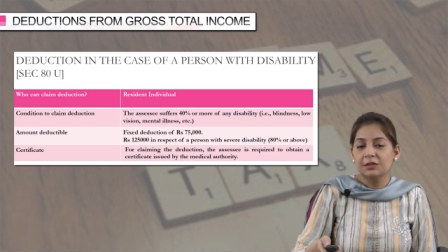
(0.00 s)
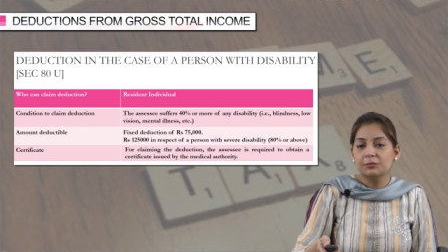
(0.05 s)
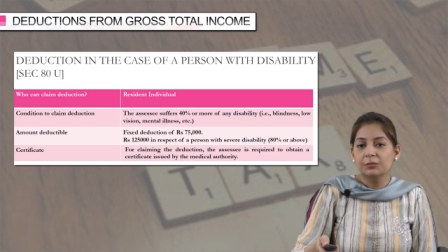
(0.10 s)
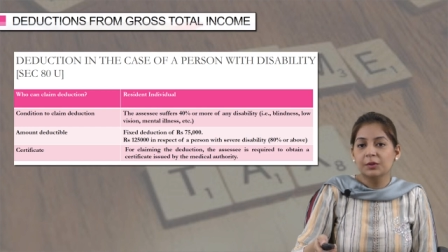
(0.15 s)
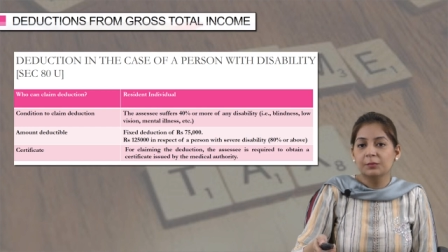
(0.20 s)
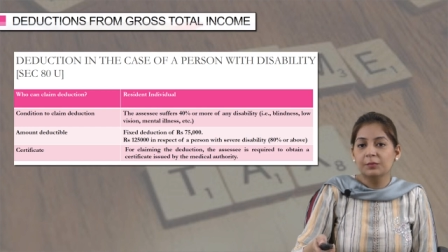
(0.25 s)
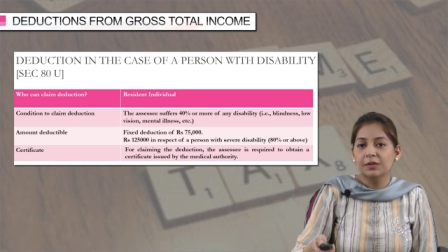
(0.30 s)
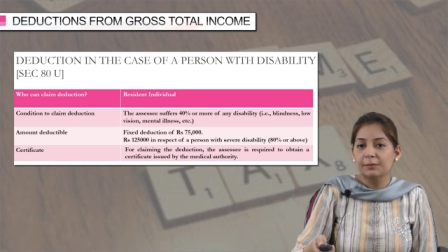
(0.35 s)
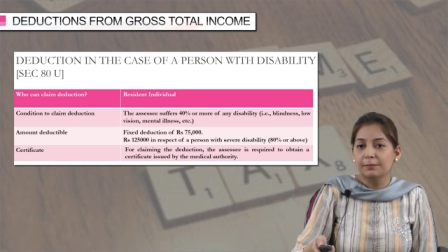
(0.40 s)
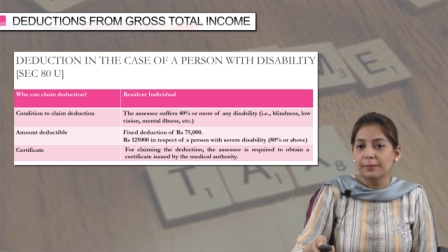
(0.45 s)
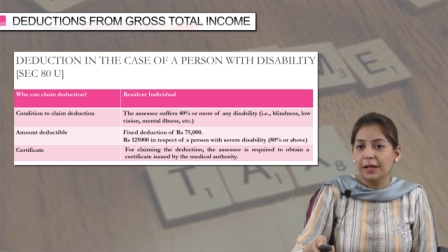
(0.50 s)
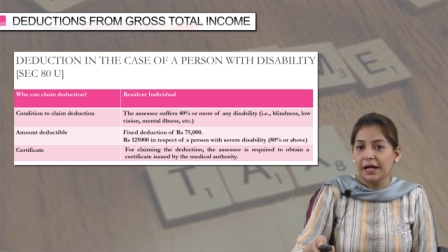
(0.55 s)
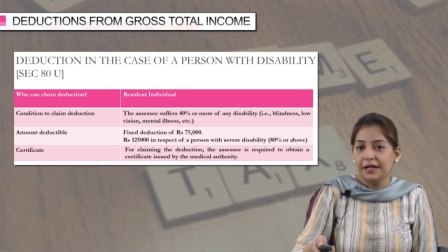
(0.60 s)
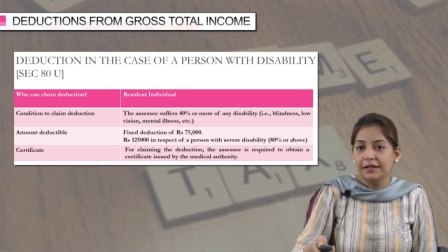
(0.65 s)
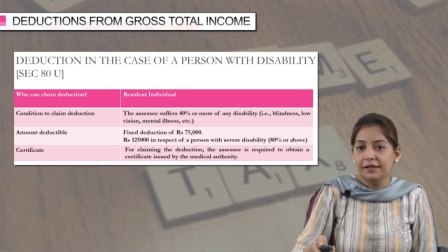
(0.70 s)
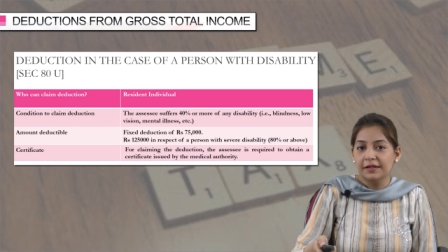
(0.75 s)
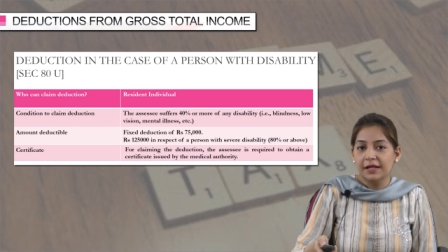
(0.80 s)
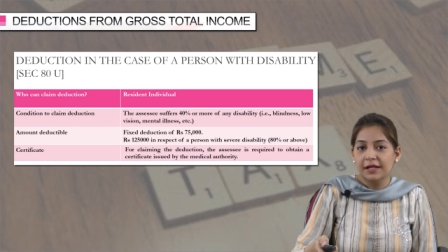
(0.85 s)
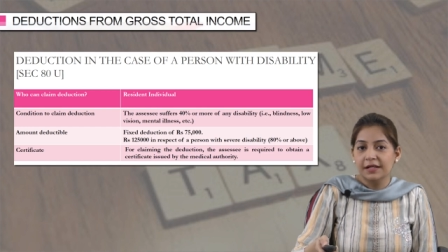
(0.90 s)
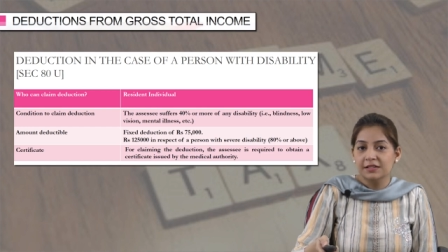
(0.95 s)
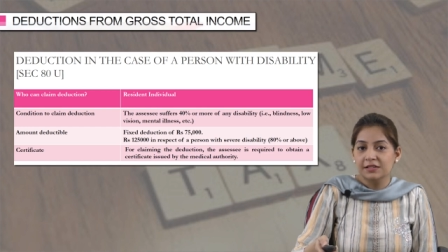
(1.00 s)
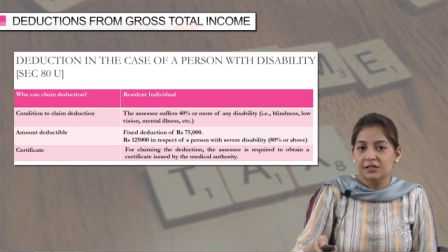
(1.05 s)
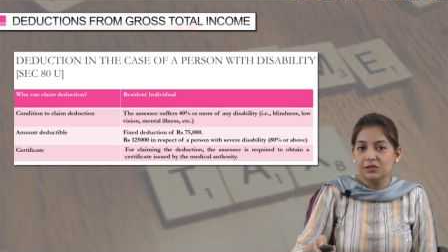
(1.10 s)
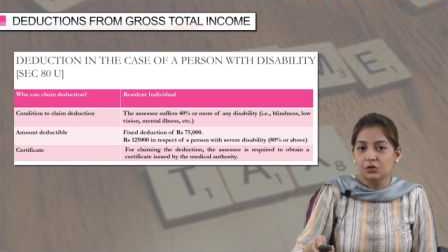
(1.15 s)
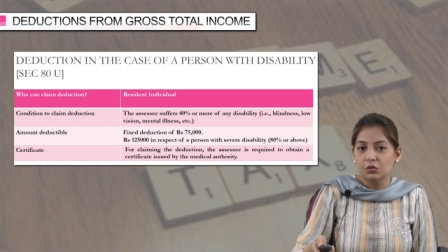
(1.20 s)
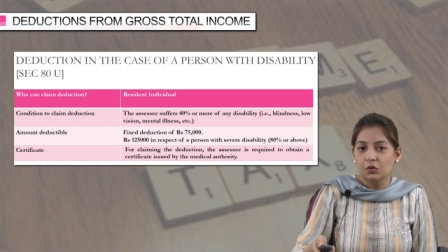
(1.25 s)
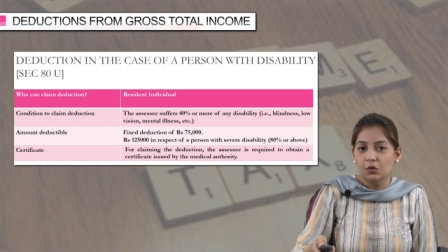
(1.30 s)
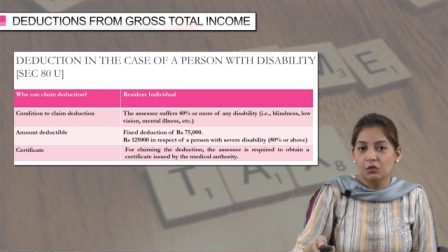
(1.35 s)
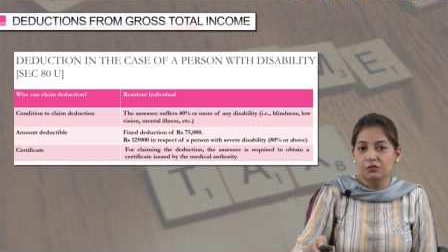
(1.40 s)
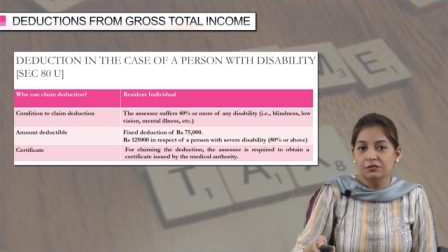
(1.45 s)
it may be
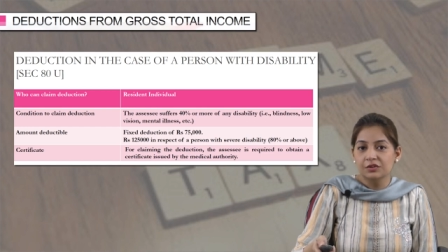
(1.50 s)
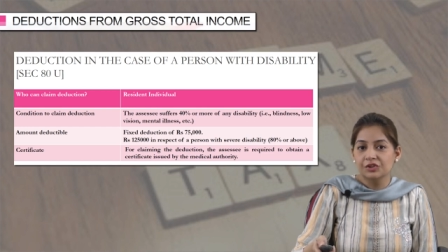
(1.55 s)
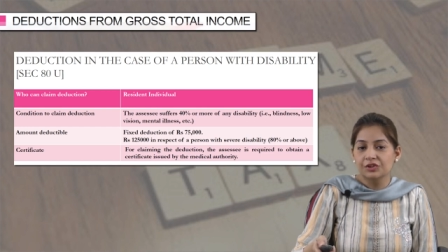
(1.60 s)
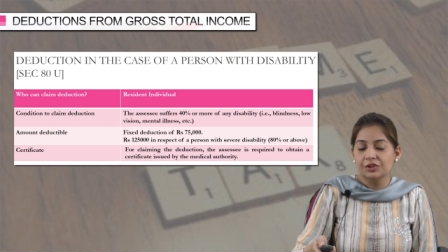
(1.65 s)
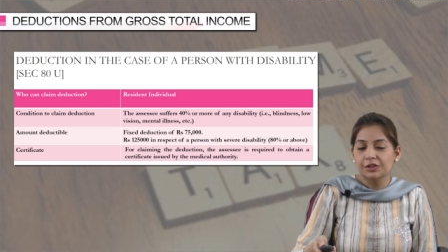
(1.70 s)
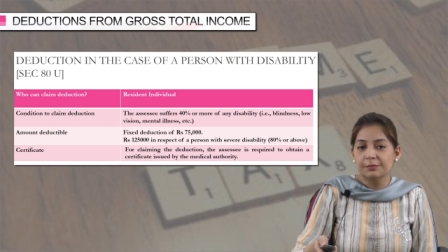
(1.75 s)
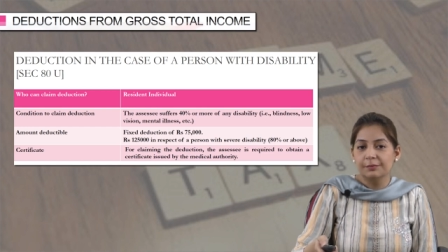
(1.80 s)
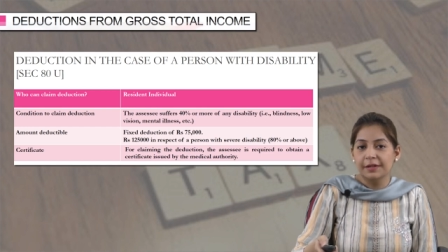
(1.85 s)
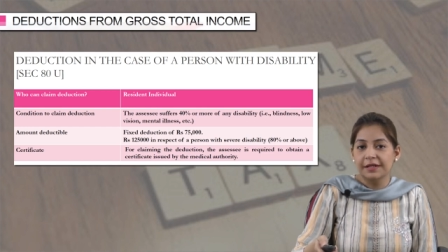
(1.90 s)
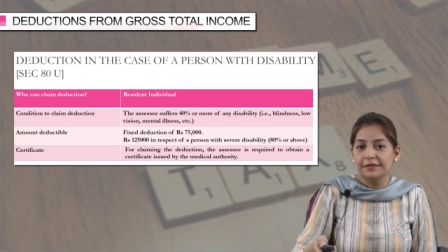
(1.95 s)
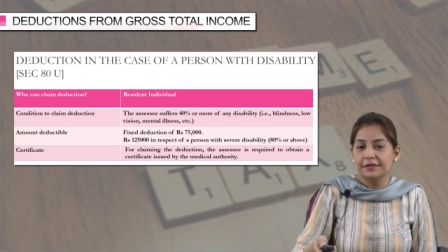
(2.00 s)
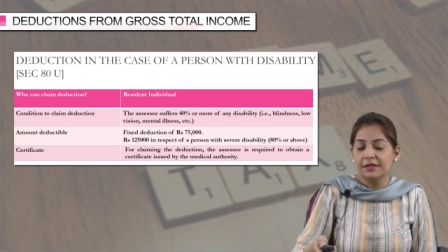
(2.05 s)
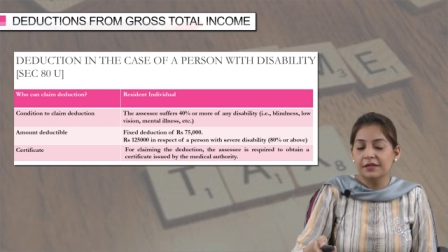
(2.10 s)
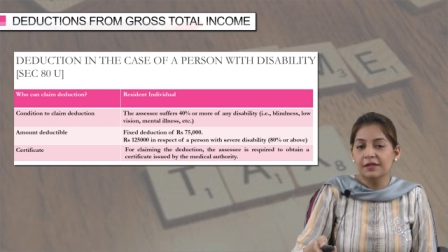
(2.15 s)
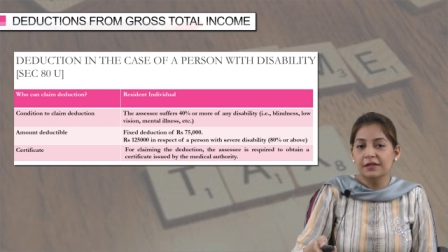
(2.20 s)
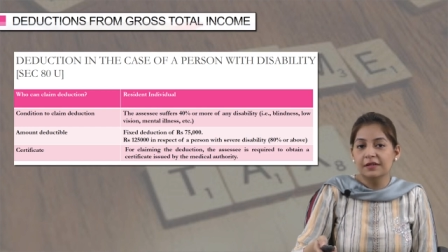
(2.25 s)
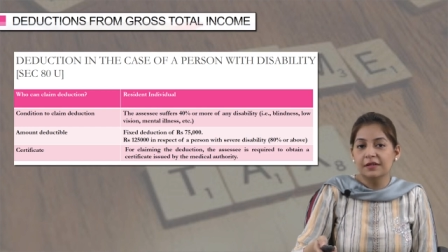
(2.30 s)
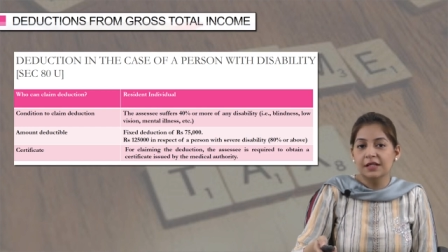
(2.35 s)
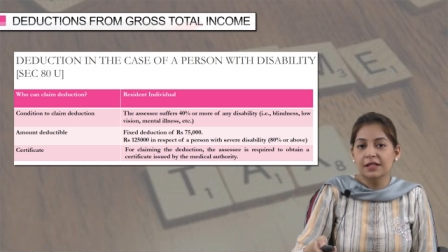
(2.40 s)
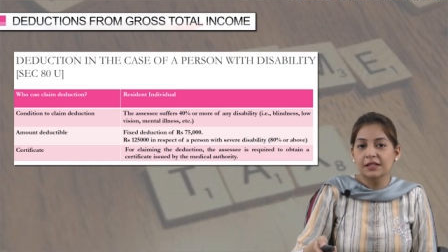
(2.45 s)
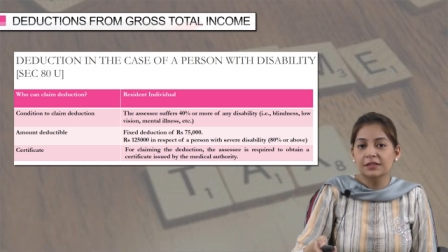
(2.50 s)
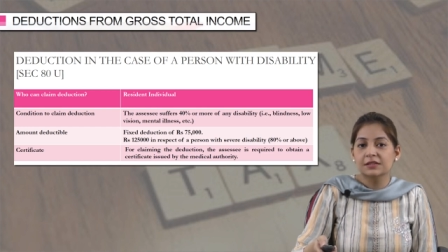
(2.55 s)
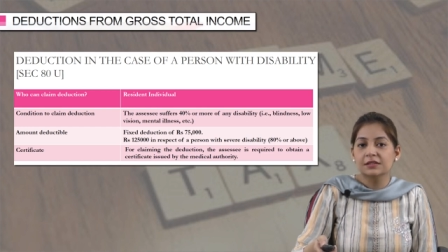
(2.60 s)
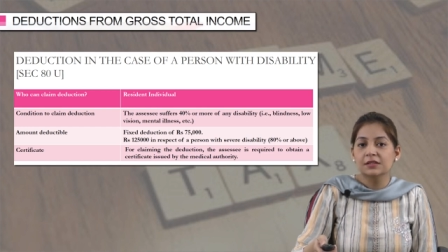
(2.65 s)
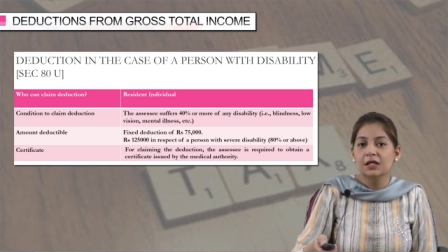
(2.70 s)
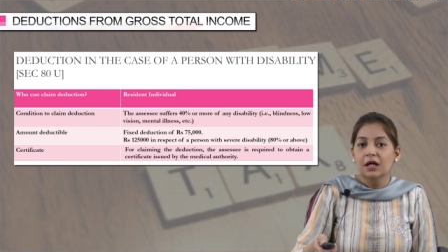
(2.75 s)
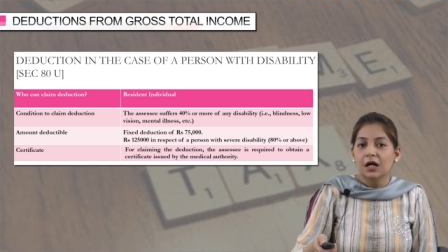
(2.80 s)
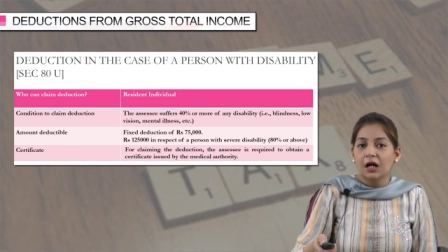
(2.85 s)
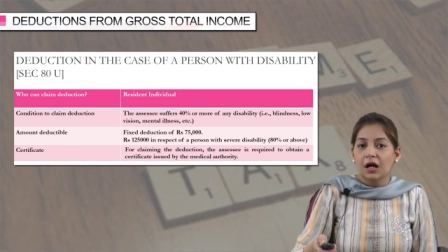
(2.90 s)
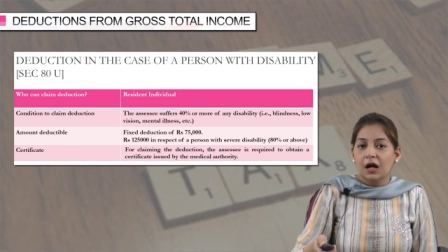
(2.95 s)
blindness, no vision, mental illness.